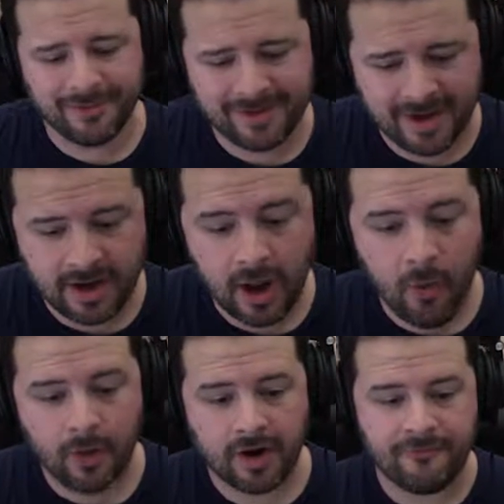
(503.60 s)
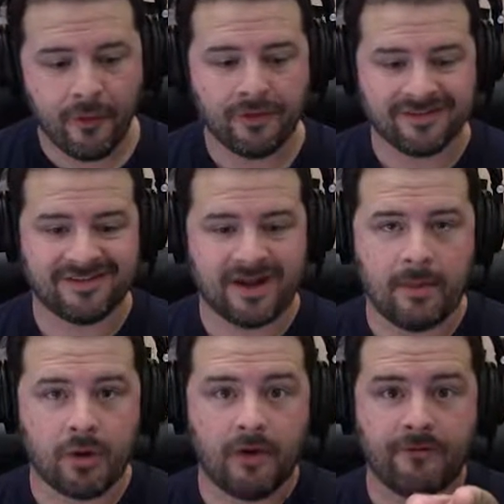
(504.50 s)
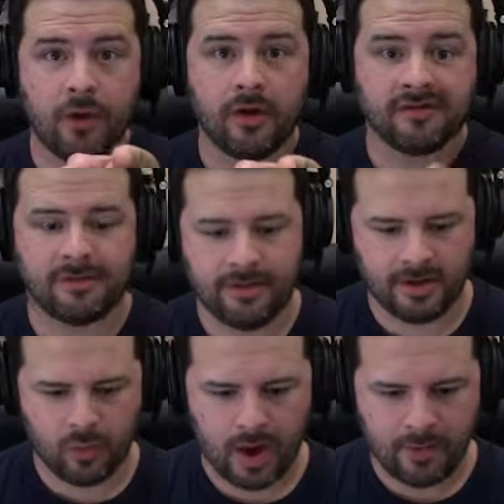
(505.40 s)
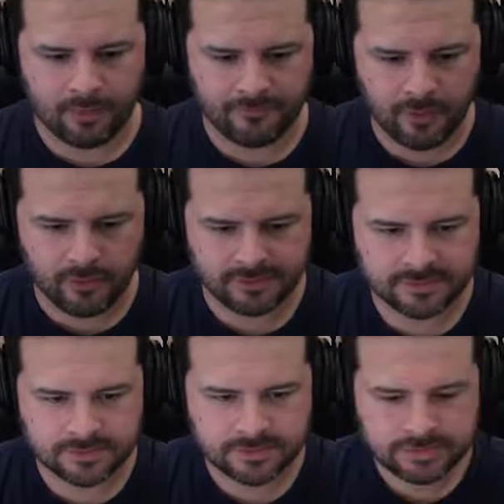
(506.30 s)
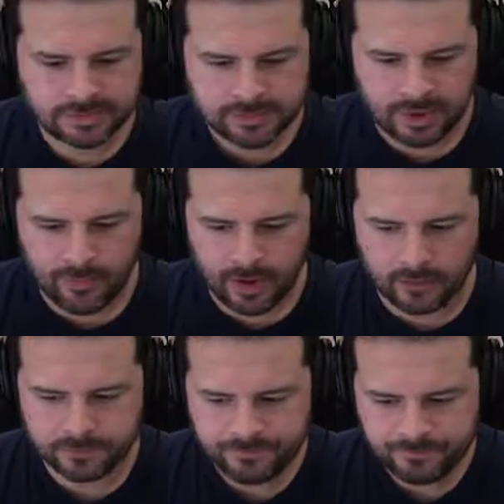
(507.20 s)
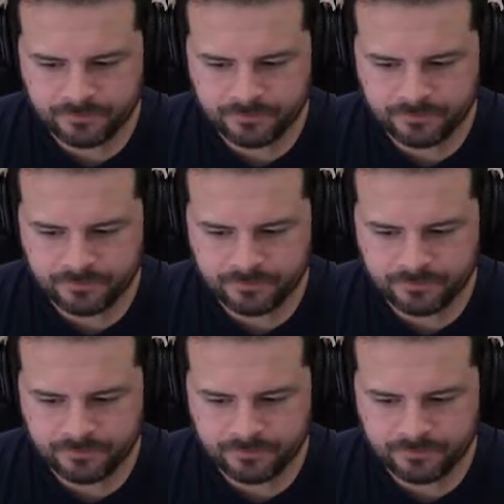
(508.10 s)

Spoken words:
we're going to do it again. We're going to focus this time. We're going to focus. I'm going to get quiet. We're going to focus. Here we go.